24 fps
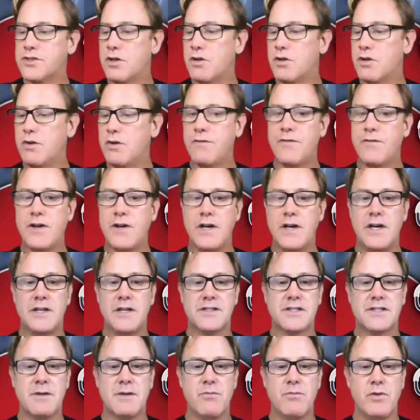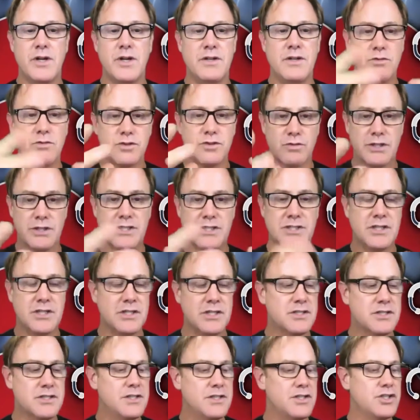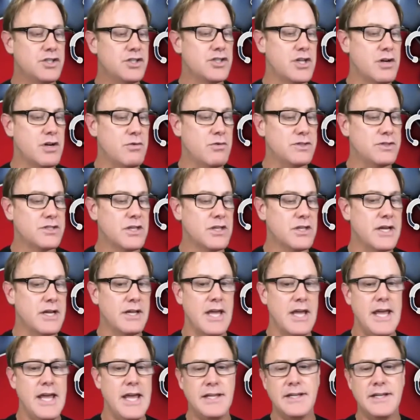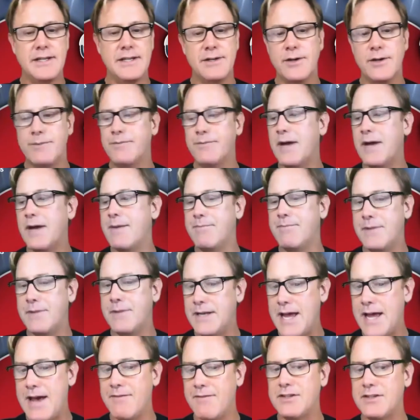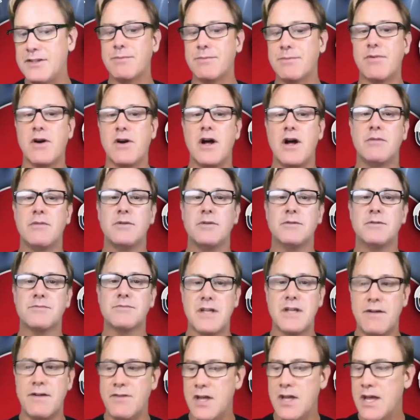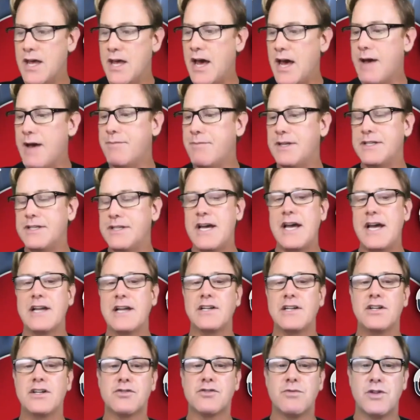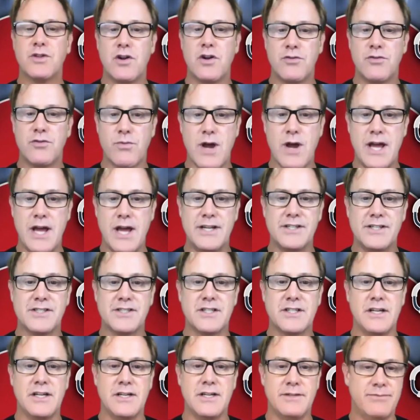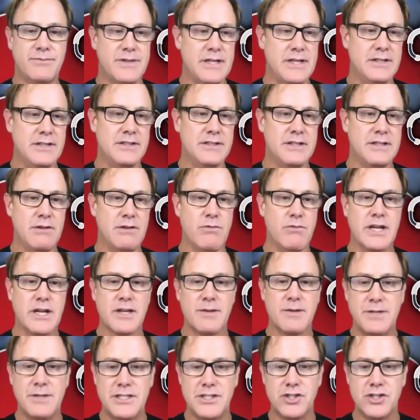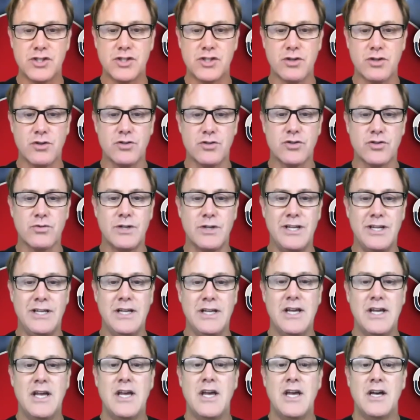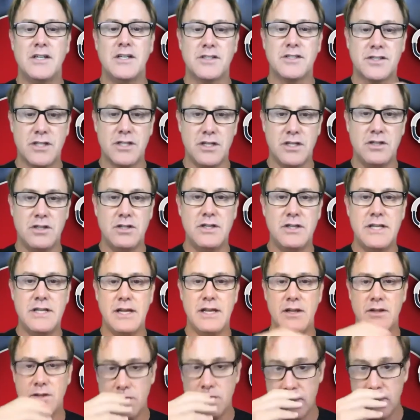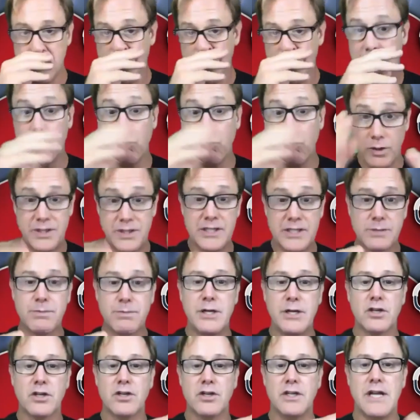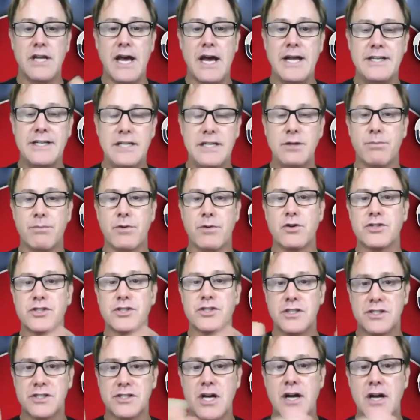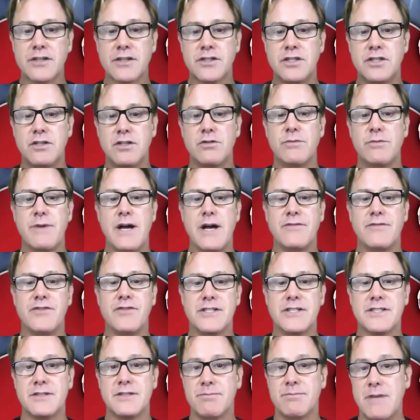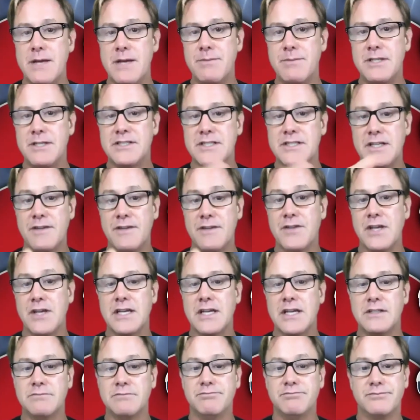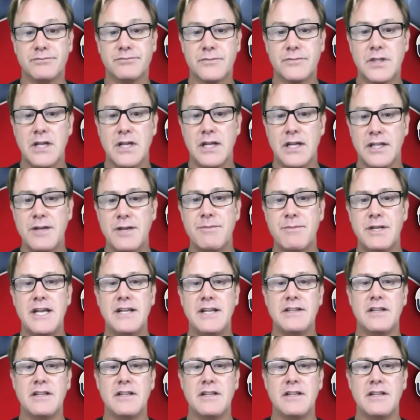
if someone who's listening to this show is like, hey, I've been having some problems. I've been diagnosed with arthritis. They recommended surgery. Would this be a good ideal person to talk to you about this and maybe see if they can eliminate,